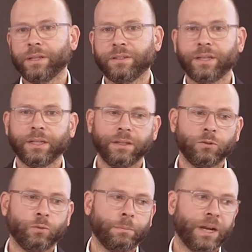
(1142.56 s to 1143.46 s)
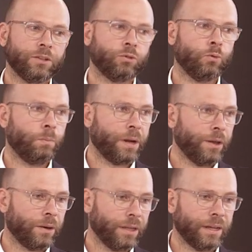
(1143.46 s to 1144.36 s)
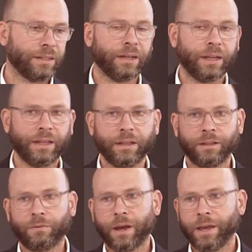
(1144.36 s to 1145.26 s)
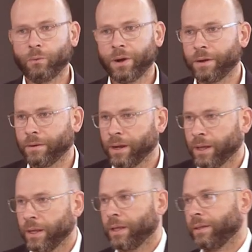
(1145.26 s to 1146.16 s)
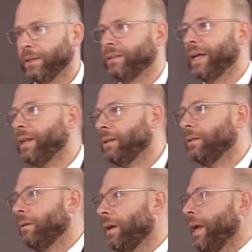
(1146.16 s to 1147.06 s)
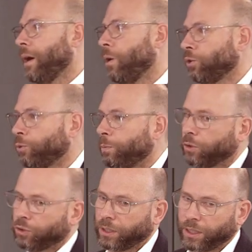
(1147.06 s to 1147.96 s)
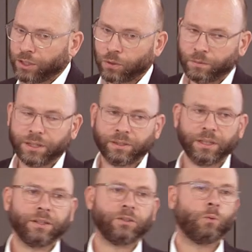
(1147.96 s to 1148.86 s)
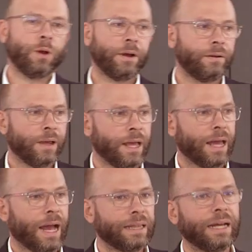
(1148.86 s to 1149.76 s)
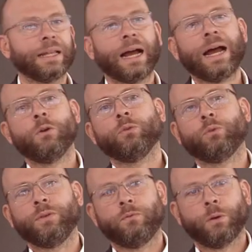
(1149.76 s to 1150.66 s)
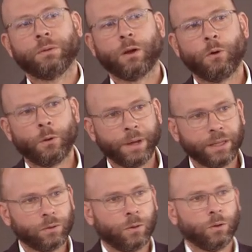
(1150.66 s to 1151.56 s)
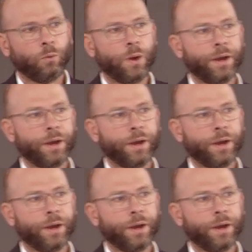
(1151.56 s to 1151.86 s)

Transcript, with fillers: in these cities. We managed to prioritize and identify where the 10 uh, hotspots in each of these cities were and that allow to inform the government on